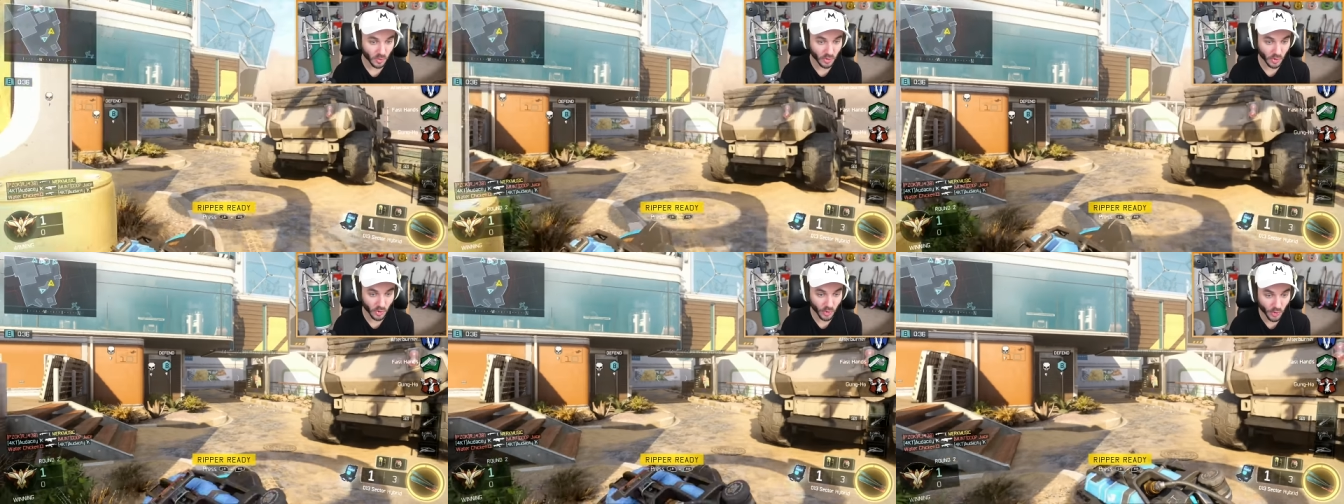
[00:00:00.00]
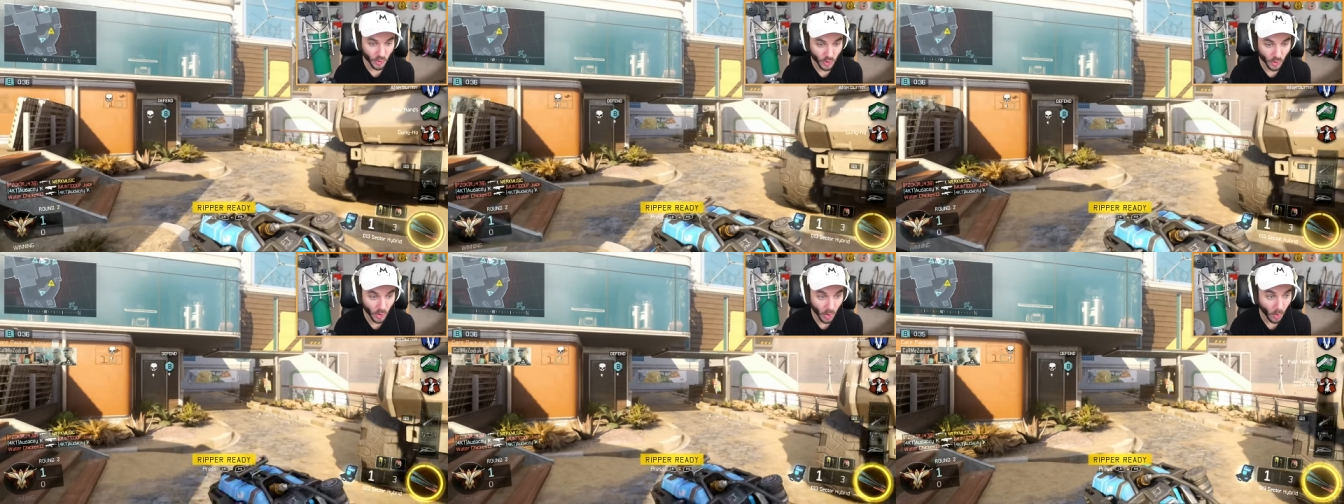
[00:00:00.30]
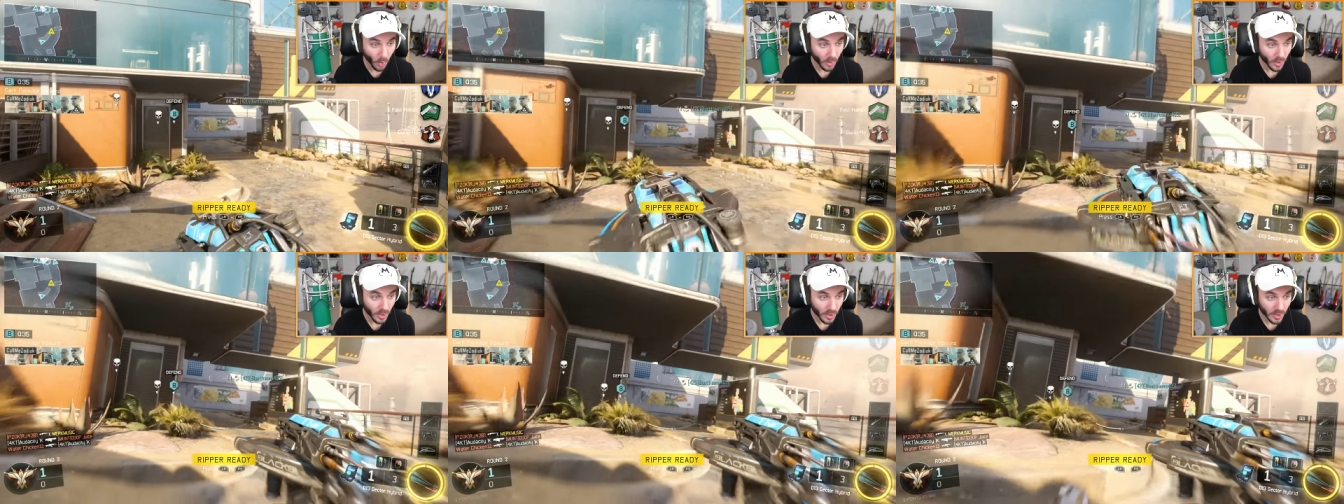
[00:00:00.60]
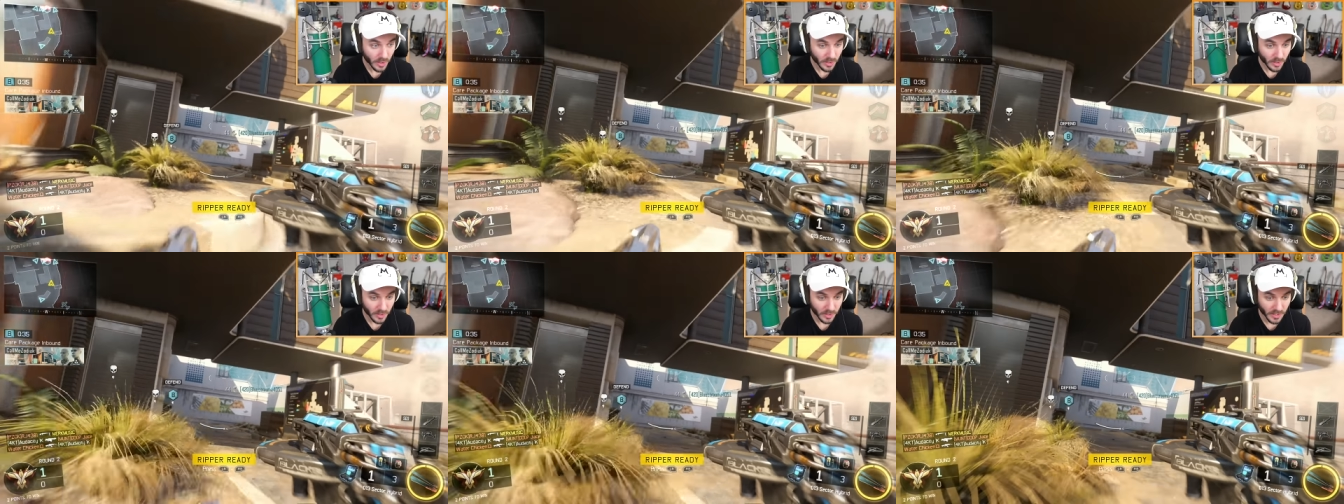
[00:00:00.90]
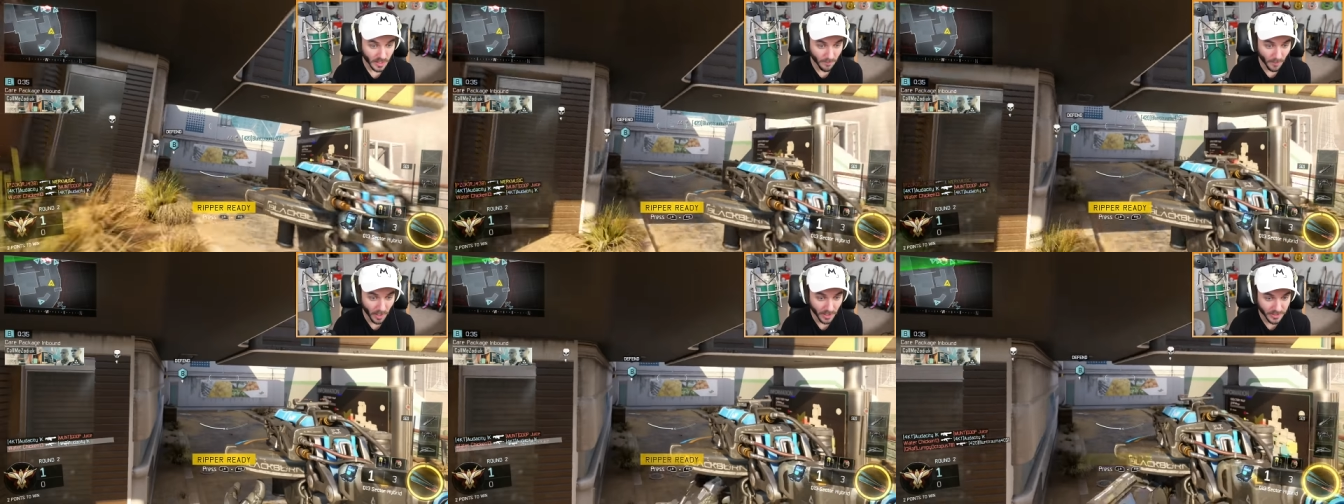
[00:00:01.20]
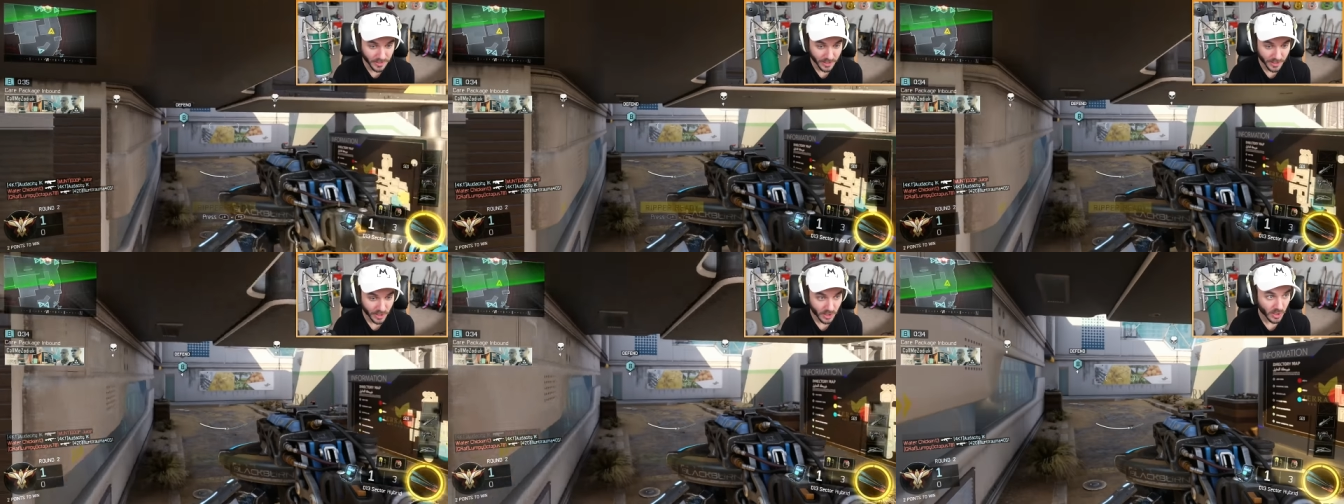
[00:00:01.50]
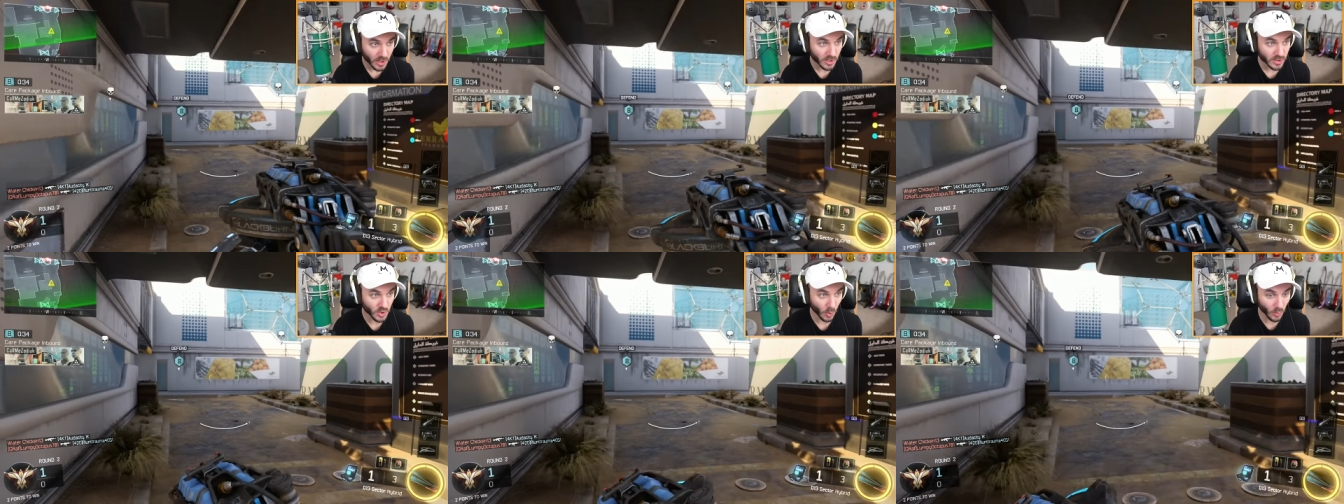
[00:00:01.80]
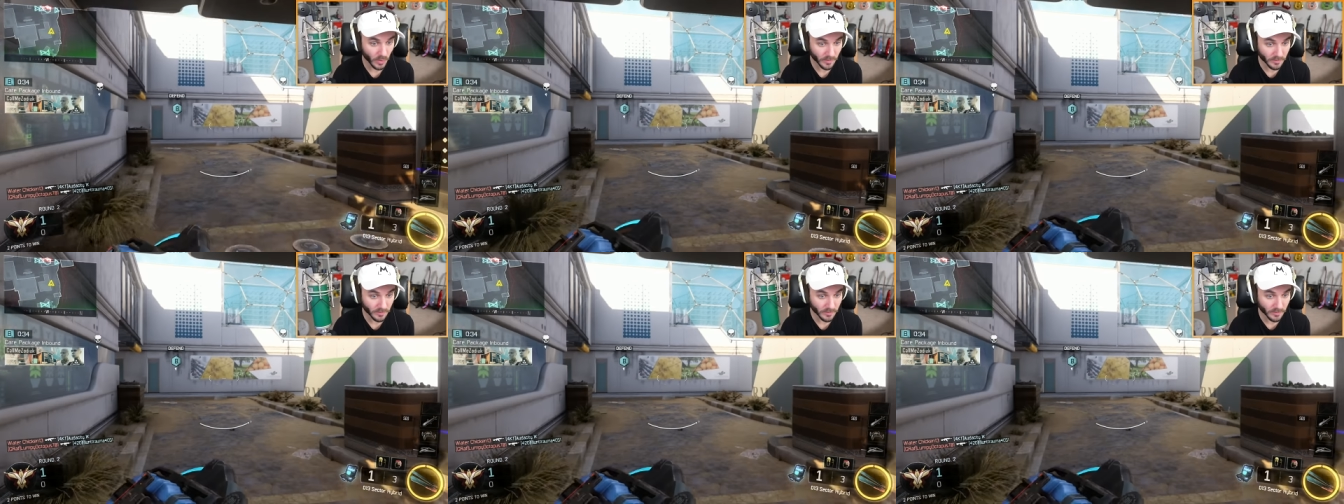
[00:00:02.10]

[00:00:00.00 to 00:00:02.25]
go, go, go, go, go! Come on! Don't